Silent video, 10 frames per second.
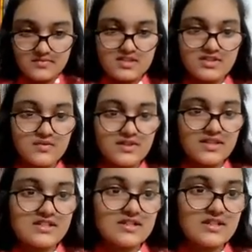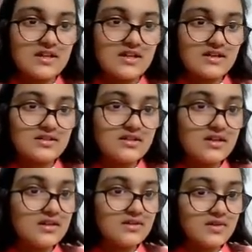Let's go with this
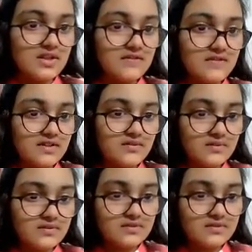only for now.